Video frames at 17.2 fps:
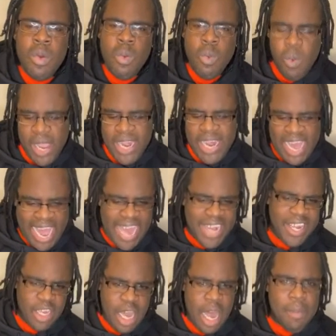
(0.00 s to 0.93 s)
when I
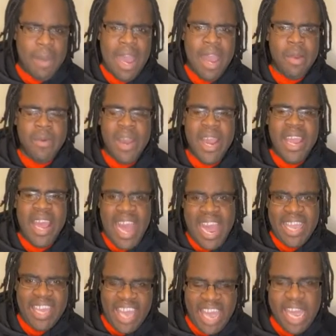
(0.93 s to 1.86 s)
did come out, right,
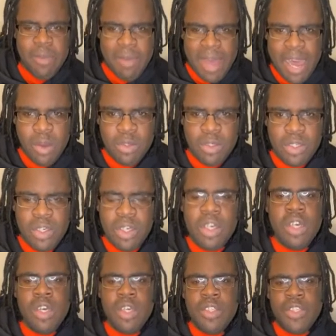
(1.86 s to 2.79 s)
I came out
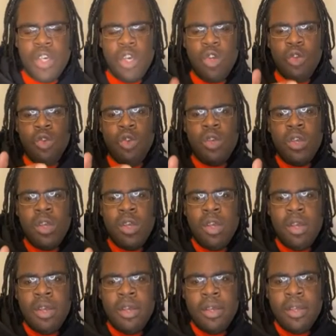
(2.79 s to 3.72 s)
to
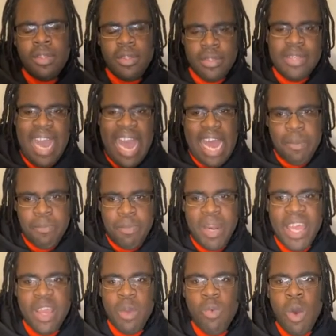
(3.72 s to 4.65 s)

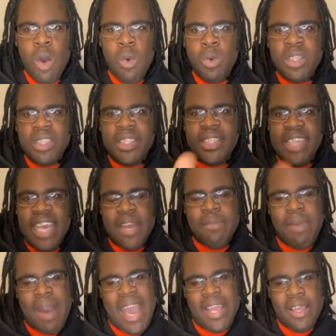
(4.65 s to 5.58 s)
downplay what was
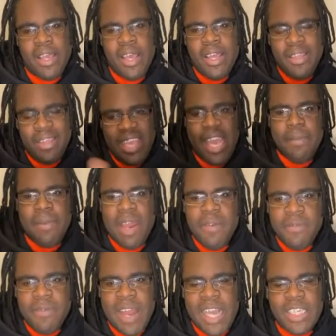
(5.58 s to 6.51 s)
said by the
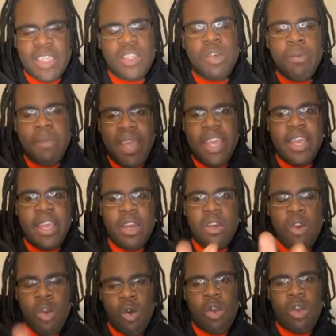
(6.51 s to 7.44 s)
MN Vlogs to make
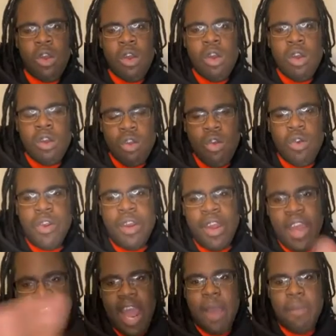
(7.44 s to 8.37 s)
it look good
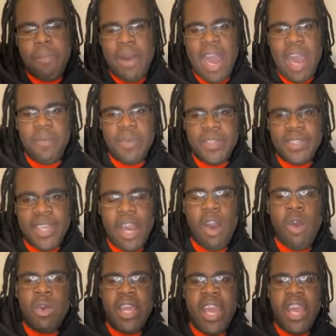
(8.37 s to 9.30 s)
on her part to say,
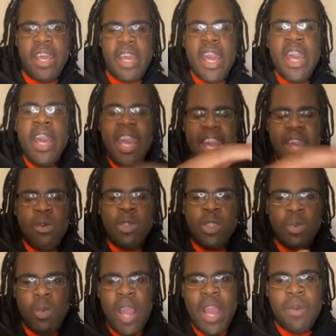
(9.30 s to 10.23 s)
okay, it
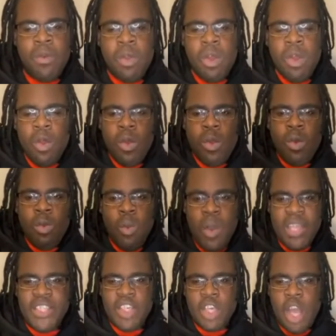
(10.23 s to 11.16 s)
was when
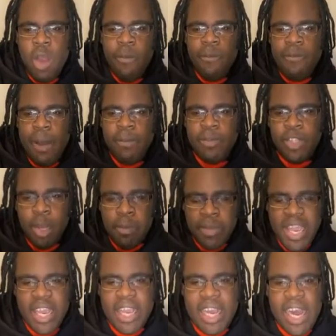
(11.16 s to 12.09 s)
when she come from
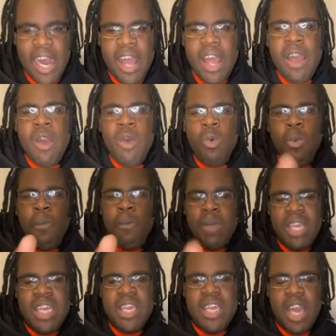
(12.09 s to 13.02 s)
Jamaica,
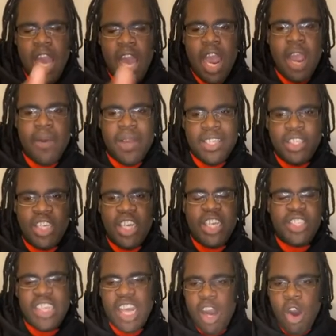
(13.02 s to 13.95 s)
me, her, and
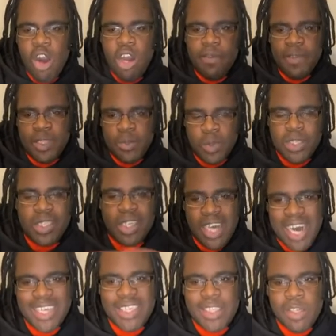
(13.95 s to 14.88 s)
Chicha, all of us was
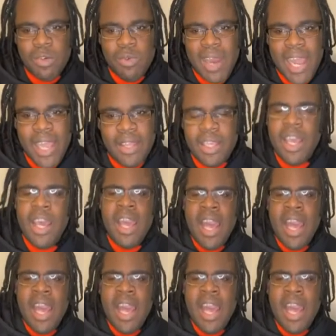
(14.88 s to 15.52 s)
cussing, right?